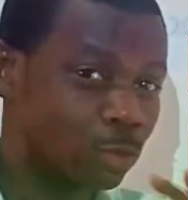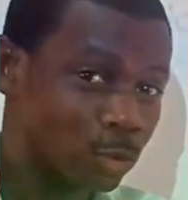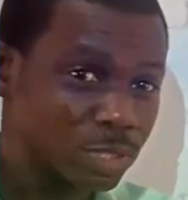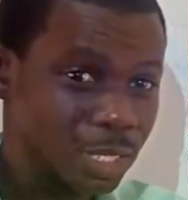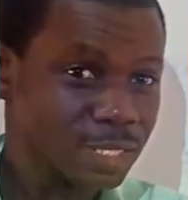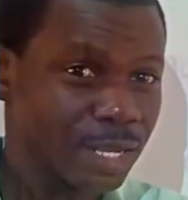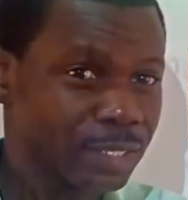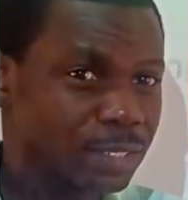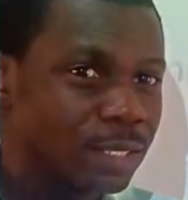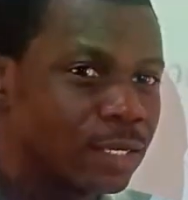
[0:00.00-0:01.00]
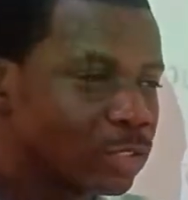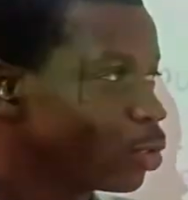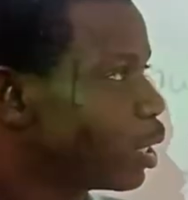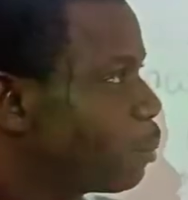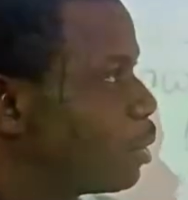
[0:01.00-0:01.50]
You want to test that?
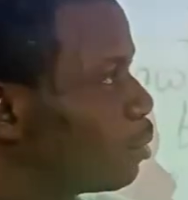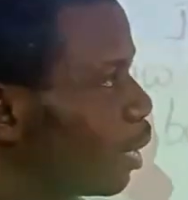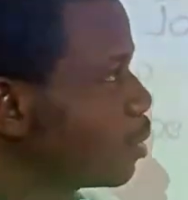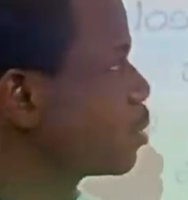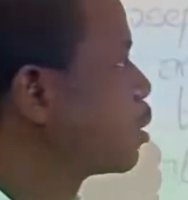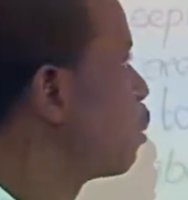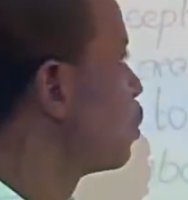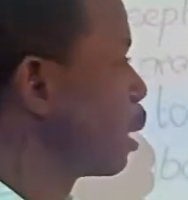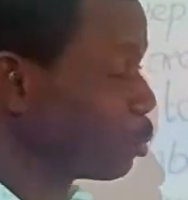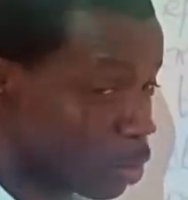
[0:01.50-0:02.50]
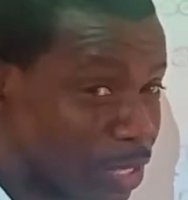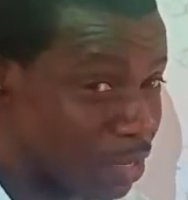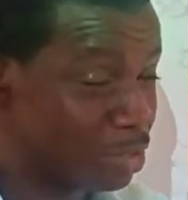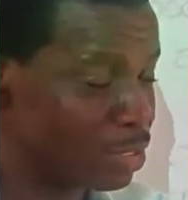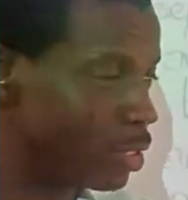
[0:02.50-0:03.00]
So let me write. Let me just
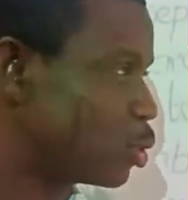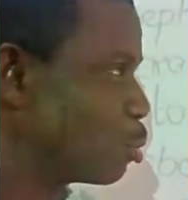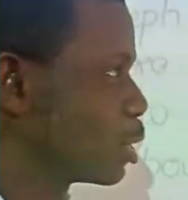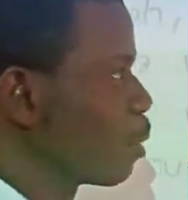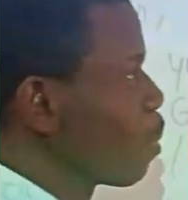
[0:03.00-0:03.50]
digress a little bit.